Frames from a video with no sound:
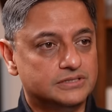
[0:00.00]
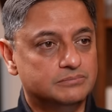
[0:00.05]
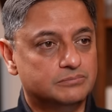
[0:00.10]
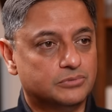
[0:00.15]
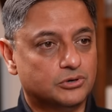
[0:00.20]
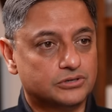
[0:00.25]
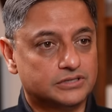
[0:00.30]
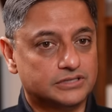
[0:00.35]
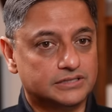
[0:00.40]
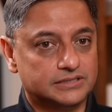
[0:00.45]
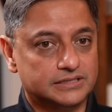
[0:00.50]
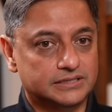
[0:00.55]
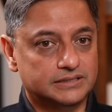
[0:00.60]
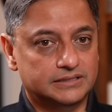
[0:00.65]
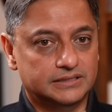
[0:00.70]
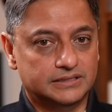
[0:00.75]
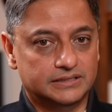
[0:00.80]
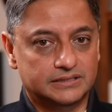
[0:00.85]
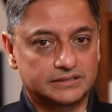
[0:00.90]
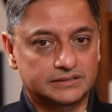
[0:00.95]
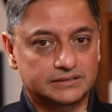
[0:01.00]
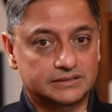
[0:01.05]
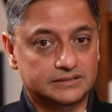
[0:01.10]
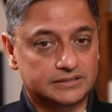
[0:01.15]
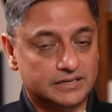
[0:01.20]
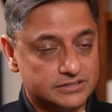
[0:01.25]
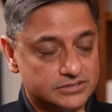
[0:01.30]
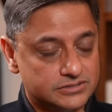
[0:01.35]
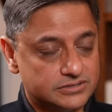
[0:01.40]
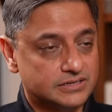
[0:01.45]
important
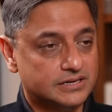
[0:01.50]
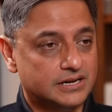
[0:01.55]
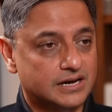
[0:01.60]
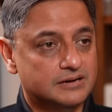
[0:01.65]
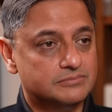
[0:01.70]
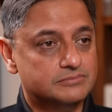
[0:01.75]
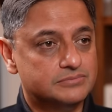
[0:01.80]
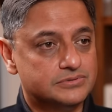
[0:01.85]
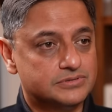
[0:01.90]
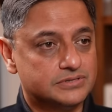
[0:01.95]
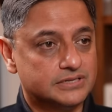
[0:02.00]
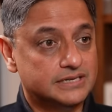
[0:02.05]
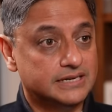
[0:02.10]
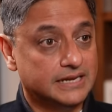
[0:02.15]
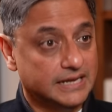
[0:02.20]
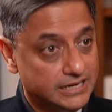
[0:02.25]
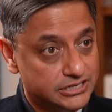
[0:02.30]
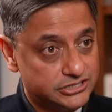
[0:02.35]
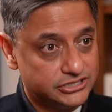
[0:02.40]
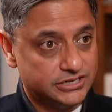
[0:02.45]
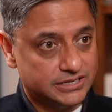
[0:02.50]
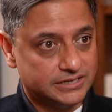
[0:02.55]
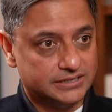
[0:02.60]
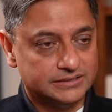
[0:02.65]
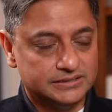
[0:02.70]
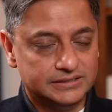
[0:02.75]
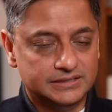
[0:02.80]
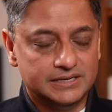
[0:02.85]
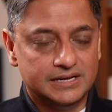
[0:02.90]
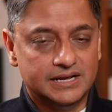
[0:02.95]
industrial hubs in asia
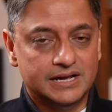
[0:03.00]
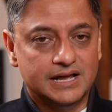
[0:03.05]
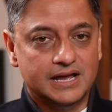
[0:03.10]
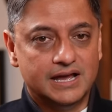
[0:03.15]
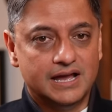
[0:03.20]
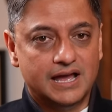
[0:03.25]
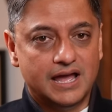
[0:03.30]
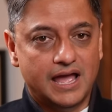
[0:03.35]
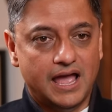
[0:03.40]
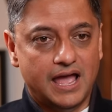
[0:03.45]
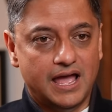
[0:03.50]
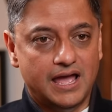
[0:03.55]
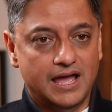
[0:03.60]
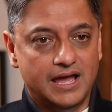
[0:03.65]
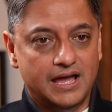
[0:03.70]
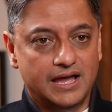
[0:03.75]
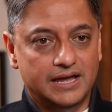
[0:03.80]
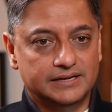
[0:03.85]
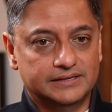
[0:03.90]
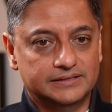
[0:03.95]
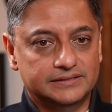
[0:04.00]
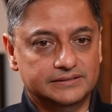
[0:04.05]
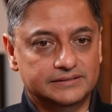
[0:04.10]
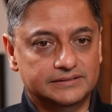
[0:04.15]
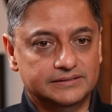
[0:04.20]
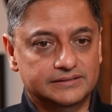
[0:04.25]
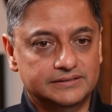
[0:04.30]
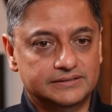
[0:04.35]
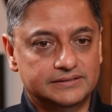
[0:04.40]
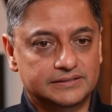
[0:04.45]

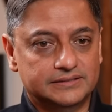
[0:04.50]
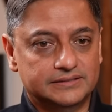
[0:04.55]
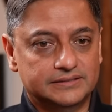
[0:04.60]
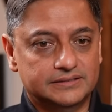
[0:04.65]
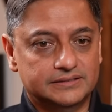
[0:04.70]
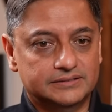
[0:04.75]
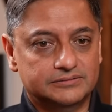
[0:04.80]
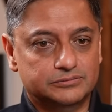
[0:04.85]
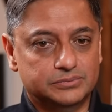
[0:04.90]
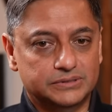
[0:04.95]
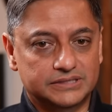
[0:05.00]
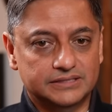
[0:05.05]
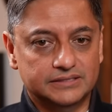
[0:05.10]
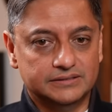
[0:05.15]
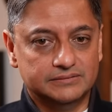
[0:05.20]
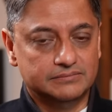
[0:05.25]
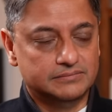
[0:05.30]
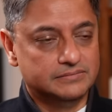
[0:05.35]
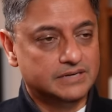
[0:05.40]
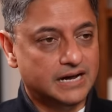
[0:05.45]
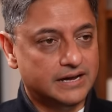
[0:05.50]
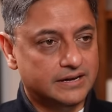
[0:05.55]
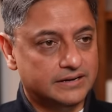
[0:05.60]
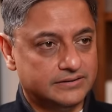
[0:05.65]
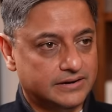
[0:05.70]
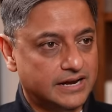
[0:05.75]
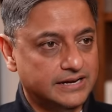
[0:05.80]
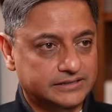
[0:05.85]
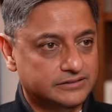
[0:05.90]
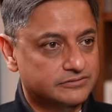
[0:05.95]
and uh, within my
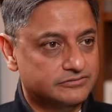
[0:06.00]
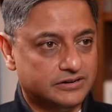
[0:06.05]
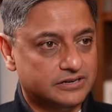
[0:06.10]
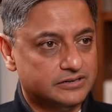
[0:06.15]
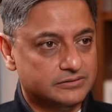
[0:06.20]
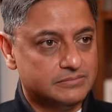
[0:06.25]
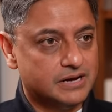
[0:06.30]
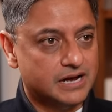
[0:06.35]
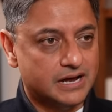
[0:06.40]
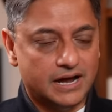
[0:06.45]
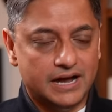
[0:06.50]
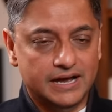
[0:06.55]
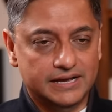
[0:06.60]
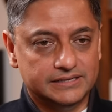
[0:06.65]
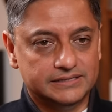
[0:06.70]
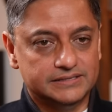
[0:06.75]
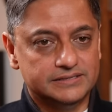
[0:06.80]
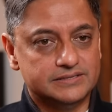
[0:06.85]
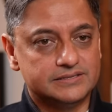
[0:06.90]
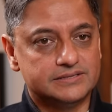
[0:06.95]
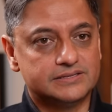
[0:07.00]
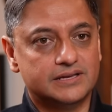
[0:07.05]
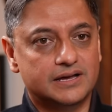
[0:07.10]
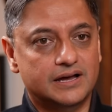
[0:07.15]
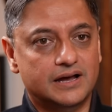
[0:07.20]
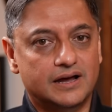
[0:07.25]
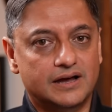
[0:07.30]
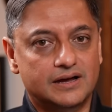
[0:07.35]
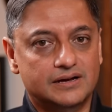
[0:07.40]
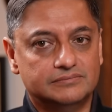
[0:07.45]
right in front of my eyes
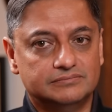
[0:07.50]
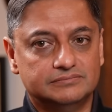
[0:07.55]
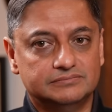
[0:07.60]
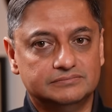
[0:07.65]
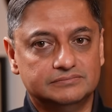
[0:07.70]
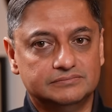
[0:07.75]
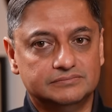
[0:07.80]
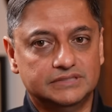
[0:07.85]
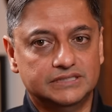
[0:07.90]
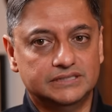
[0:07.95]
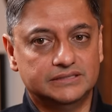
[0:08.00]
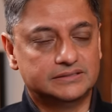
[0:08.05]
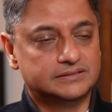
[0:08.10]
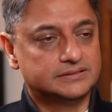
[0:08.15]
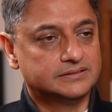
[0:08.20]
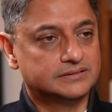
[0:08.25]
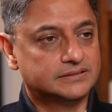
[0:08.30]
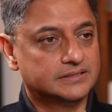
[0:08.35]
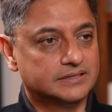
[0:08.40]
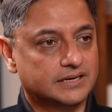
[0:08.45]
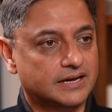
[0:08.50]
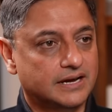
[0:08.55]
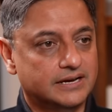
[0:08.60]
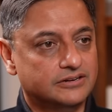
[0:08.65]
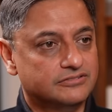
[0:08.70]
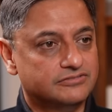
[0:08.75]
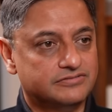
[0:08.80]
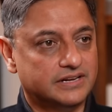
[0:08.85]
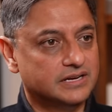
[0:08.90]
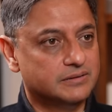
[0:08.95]
um, it
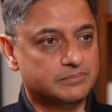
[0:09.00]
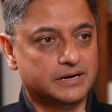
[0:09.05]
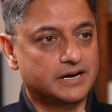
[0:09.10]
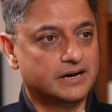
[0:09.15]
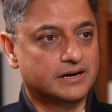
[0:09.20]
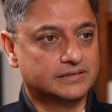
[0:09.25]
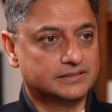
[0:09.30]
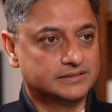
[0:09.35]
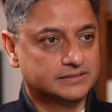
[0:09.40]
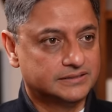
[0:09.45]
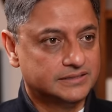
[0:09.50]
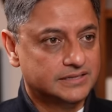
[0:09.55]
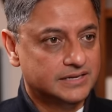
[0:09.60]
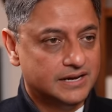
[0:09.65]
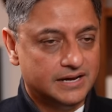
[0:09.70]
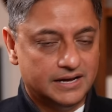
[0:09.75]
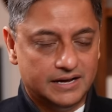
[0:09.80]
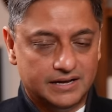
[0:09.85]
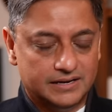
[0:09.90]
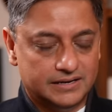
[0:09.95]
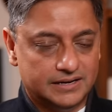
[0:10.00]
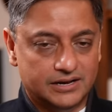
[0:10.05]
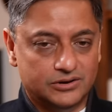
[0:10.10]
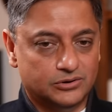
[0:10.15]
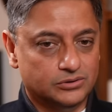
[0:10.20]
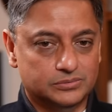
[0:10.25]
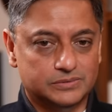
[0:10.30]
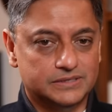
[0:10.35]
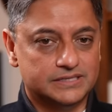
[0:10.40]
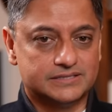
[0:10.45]
kind of fell apart and i
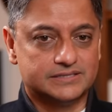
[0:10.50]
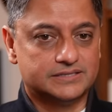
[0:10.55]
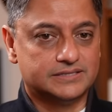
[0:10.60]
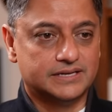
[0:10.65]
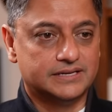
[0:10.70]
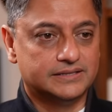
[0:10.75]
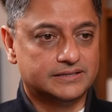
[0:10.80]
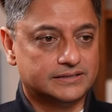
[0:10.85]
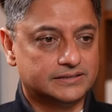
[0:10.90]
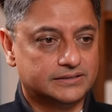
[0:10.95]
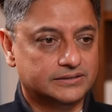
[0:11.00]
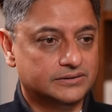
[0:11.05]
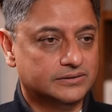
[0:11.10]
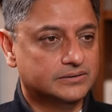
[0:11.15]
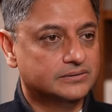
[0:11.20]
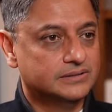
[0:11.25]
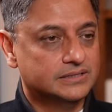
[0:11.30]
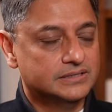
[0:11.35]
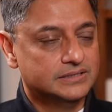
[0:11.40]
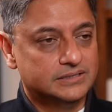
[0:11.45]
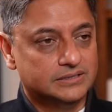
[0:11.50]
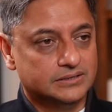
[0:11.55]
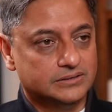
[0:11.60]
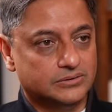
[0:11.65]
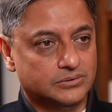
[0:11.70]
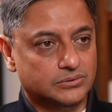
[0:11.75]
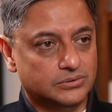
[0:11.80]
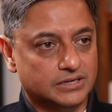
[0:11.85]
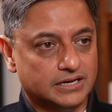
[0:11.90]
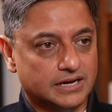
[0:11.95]
always say that you know
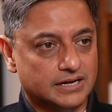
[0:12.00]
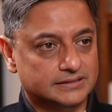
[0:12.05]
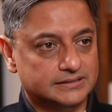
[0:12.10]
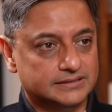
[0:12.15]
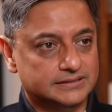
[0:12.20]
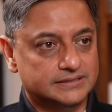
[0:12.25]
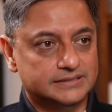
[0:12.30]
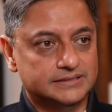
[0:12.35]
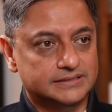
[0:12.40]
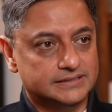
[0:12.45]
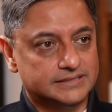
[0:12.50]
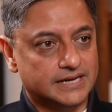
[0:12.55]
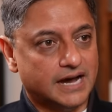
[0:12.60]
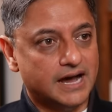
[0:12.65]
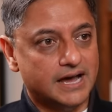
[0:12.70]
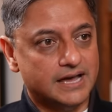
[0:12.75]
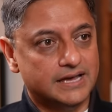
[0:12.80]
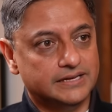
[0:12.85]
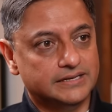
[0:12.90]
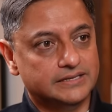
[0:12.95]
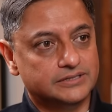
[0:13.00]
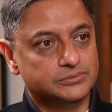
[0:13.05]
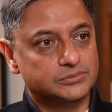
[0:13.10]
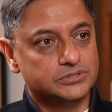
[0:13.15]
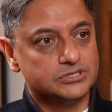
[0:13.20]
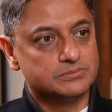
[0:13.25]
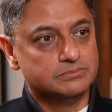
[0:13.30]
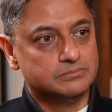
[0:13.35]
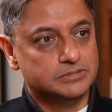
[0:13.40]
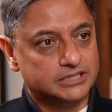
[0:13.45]
kolkata didn't die it
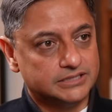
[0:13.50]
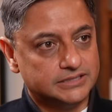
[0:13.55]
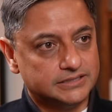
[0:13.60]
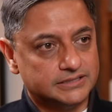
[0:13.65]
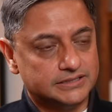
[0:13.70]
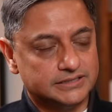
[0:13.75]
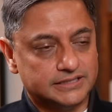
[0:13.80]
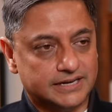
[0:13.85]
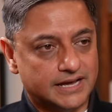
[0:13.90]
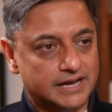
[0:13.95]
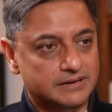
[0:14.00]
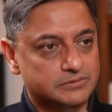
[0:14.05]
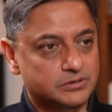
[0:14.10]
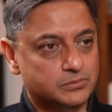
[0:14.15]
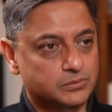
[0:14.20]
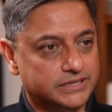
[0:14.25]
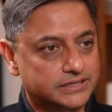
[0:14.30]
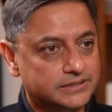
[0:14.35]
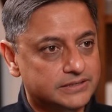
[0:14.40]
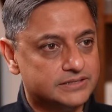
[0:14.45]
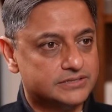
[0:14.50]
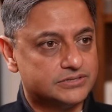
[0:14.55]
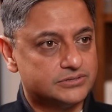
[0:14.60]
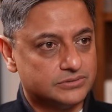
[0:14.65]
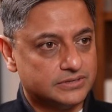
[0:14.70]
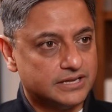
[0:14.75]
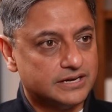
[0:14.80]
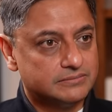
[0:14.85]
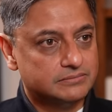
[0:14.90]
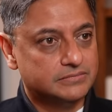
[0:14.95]
was murdered and i'm a witness
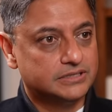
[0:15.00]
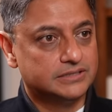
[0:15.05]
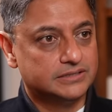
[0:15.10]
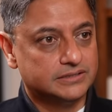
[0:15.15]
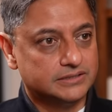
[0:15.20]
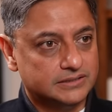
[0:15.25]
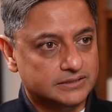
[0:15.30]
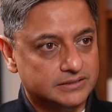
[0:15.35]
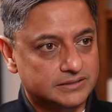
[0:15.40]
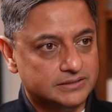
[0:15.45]
to that murder